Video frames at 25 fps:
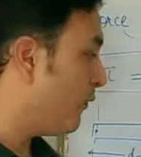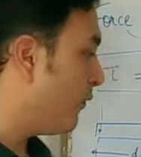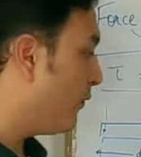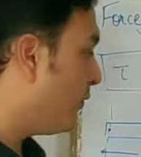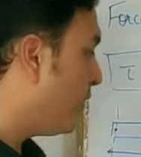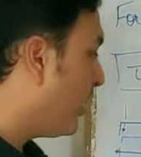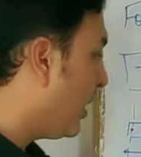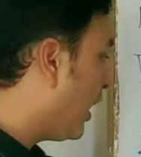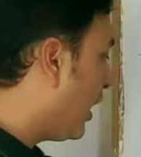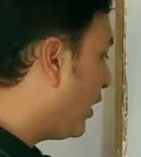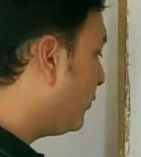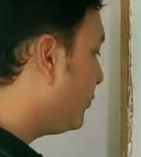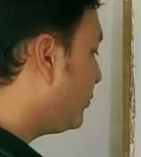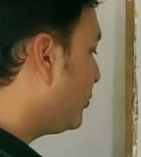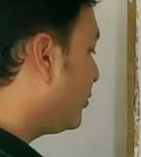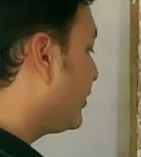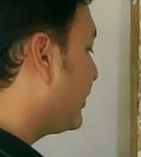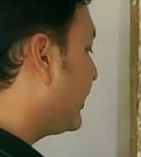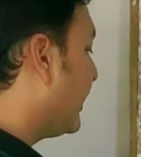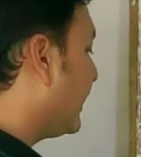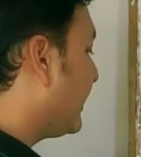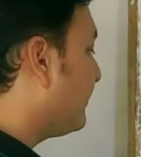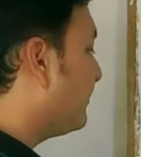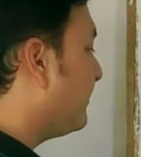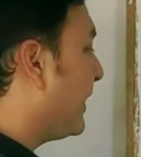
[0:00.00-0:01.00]
how to
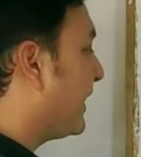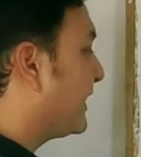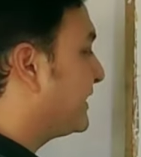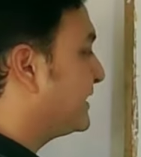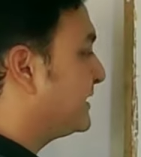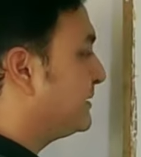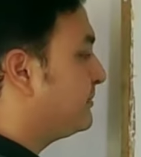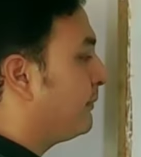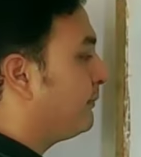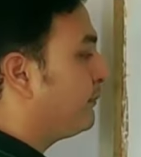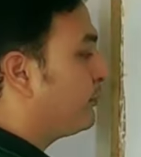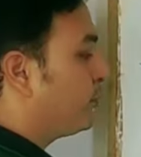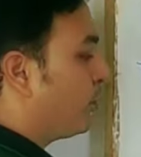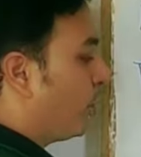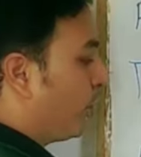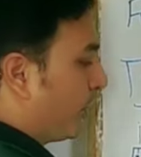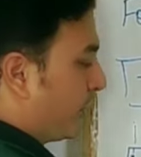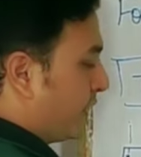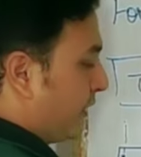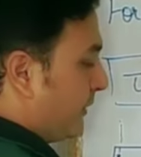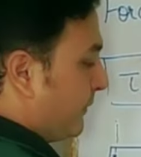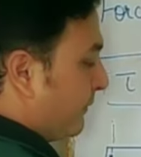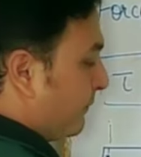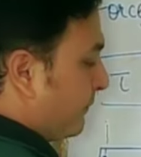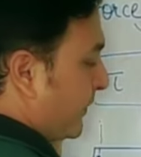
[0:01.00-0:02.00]
get maximum torque?
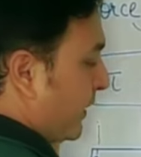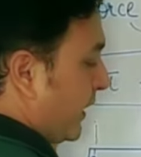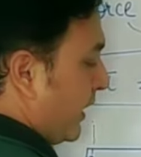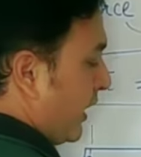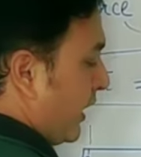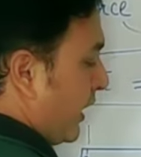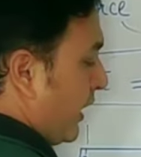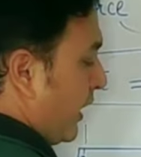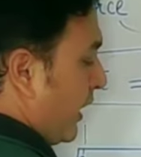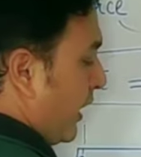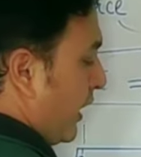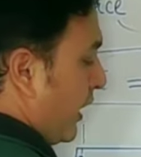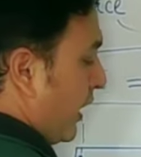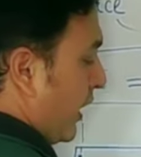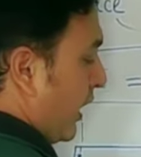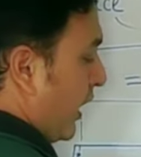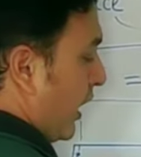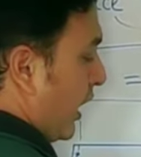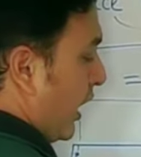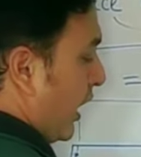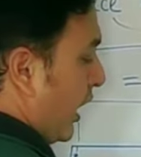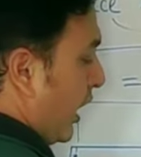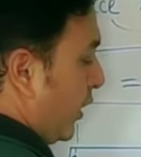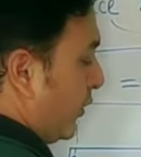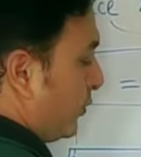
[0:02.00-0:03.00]

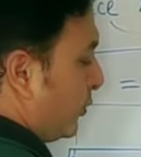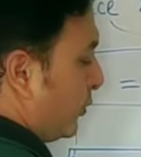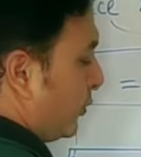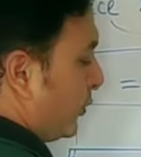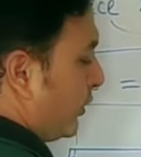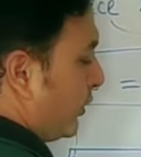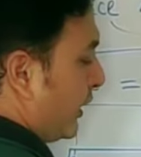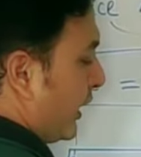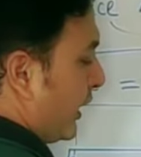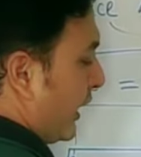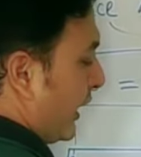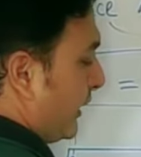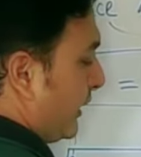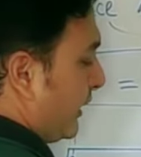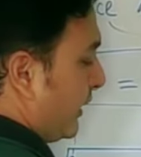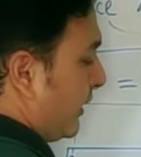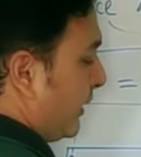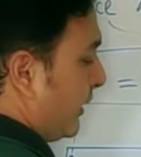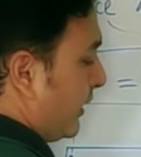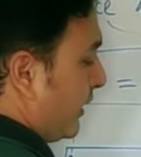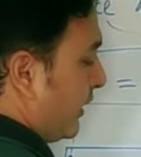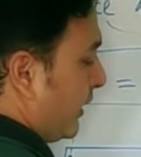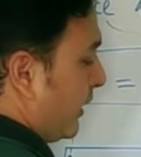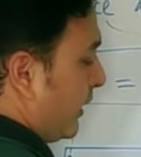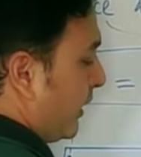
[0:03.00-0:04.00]
How to get
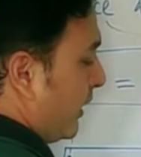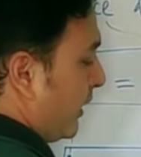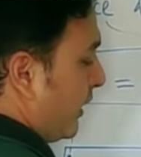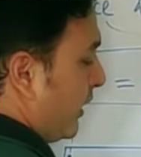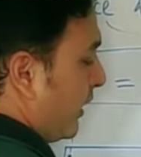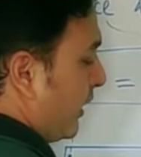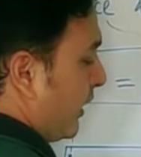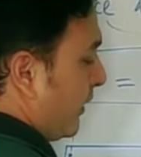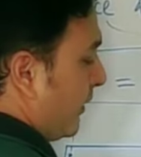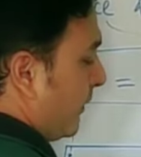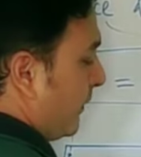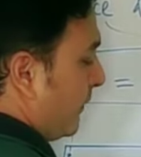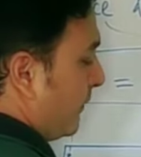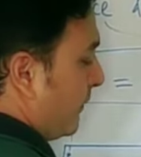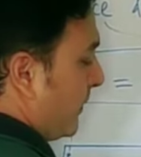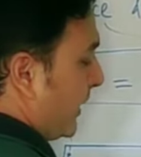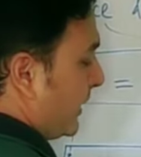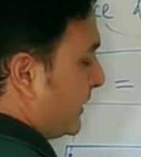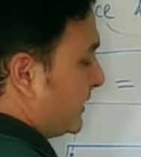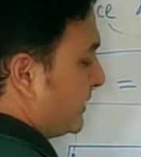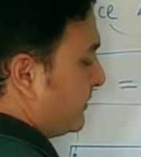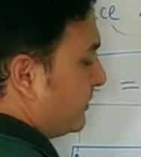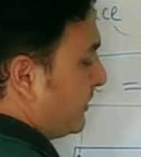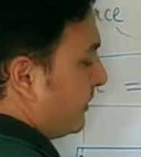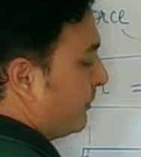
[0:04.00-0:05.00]

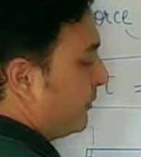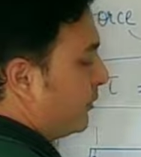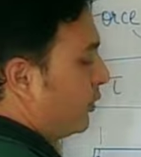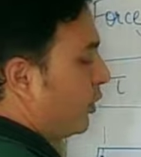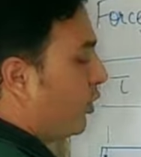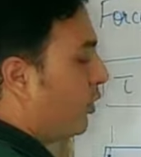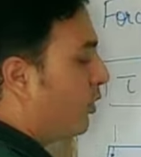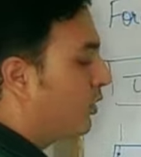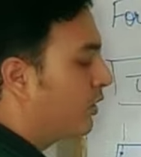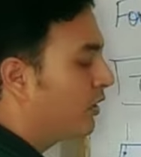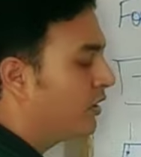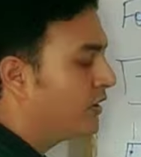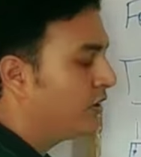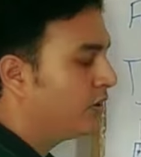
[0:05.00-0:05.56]
maximum torque?